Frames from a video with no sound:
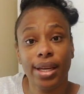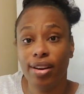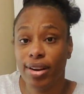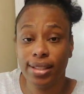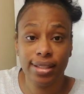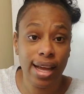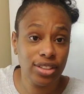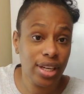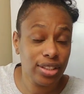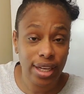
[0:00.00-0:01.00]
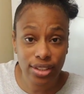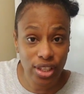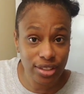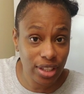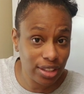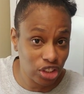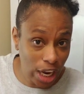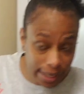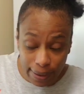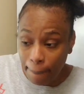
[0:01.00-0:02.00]
camera and start
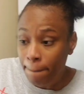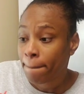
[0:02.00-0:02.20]
chat.